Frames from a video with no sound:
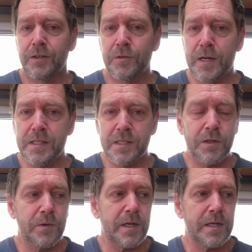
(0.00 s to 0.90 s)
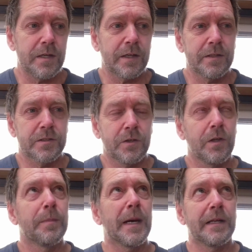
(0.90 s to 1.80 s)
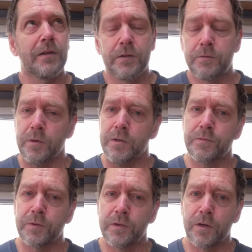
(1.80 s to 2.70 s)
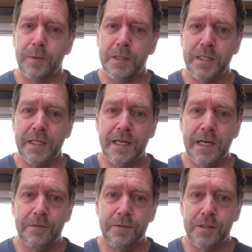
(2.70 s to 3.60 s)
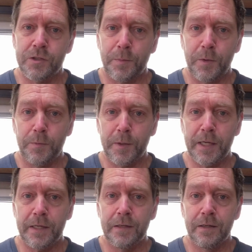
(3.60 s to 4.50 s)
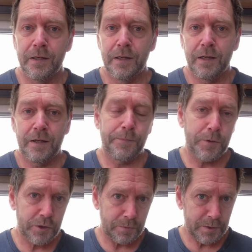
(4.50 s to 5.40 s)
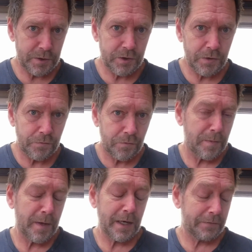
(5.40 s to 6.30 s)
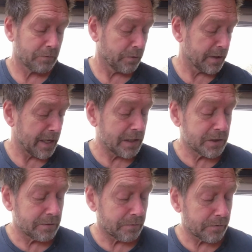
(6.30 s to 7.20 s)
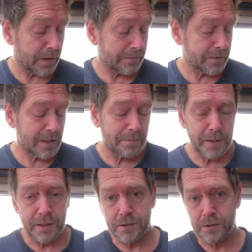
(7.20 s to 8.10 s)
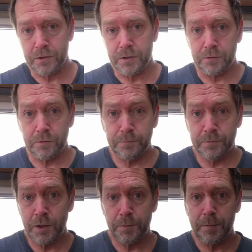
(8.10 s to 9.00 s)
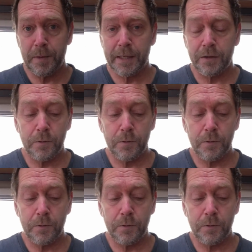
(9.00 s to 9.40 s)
great degree, and the solar panel on the roof will normally take care of it and top it up again. If push comes to shove, we may have to run the engine for 5 or 10 minutes just to top it back